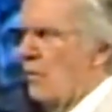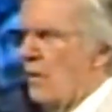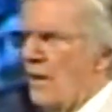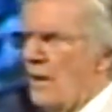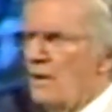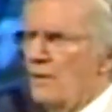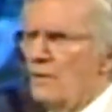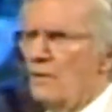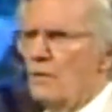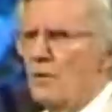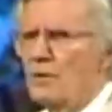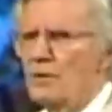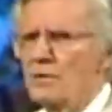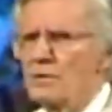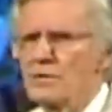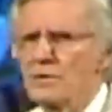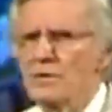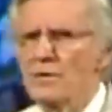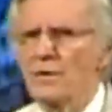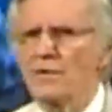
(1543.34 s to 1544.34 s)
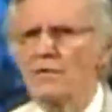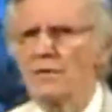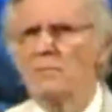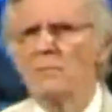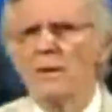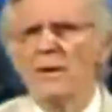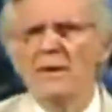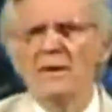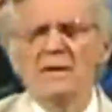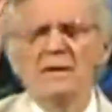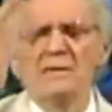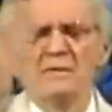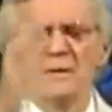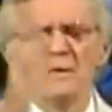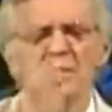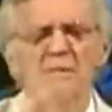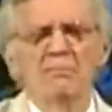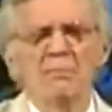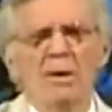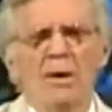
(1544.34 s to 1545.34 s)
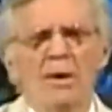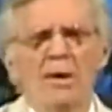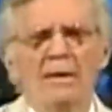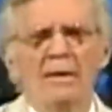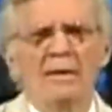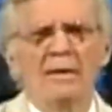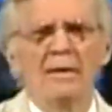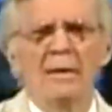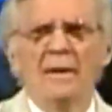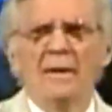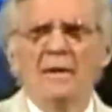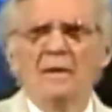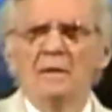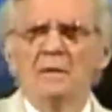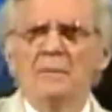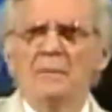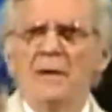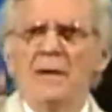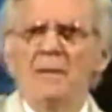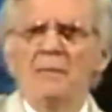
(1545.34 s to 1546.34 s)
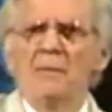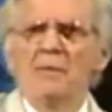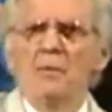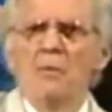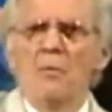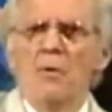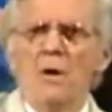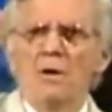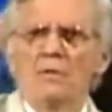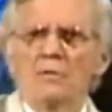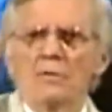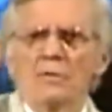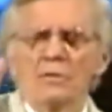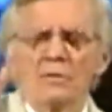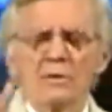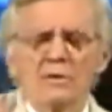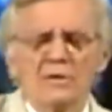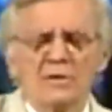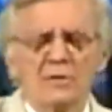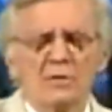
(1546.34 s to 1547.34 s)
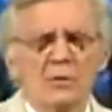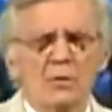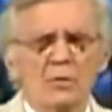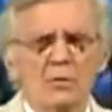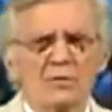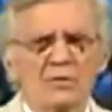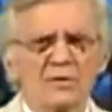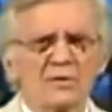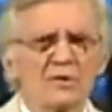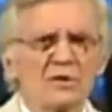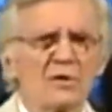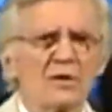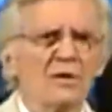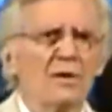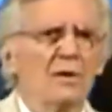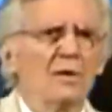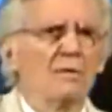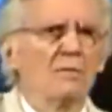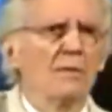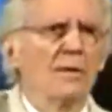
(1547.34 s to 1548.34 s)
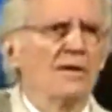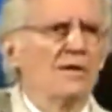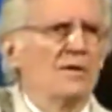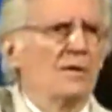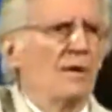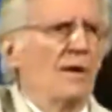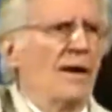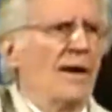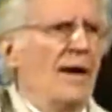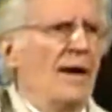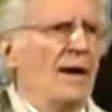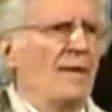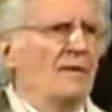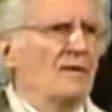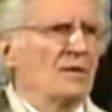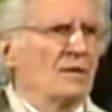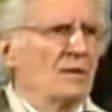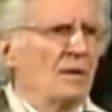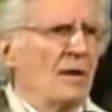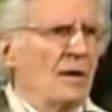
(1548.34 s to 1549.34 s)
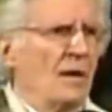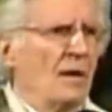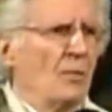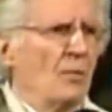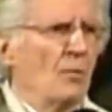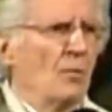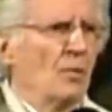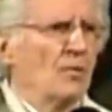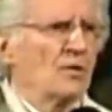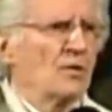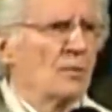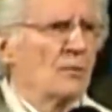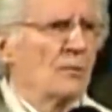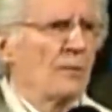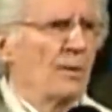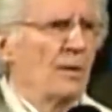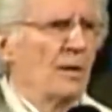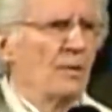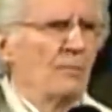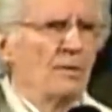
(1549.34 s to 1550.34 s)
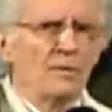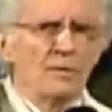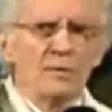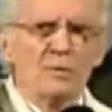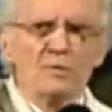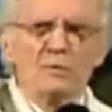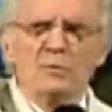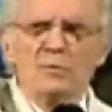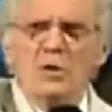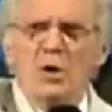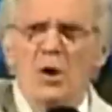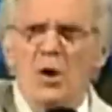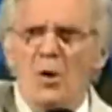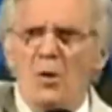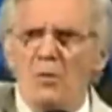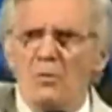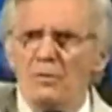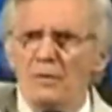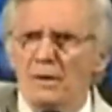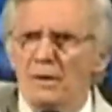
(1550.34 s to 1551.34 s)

choir and orchestra and everybody in this body to be able to walk through these doors and sit here and raise your hands and worship Him. And you know